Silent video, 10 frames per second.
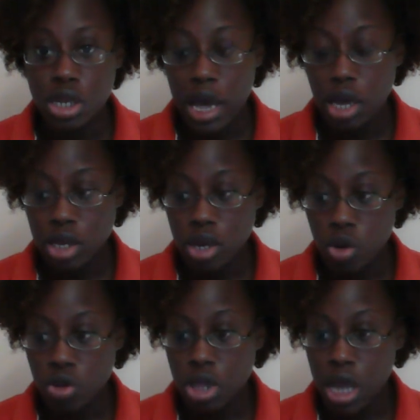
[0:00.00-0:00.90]

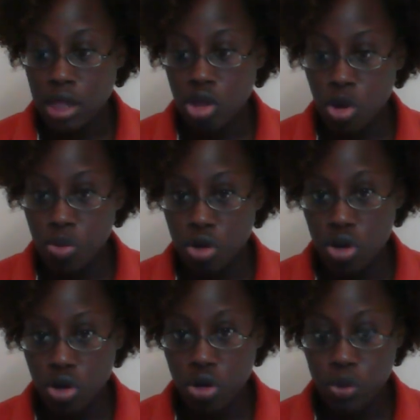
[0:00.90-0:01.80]
diagnosed
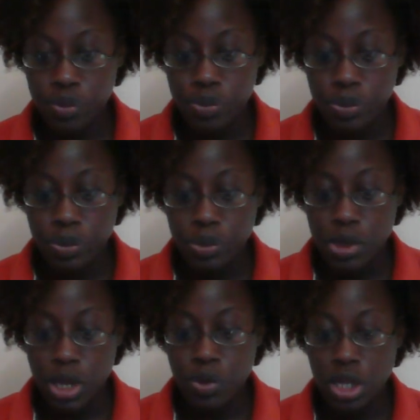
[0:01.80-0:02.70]
October.
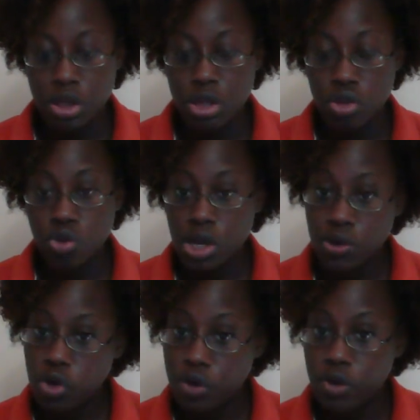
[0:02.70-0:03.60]
It was either the
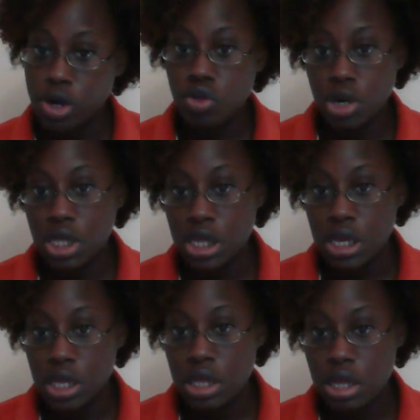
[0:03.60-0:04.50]
24th or the 26th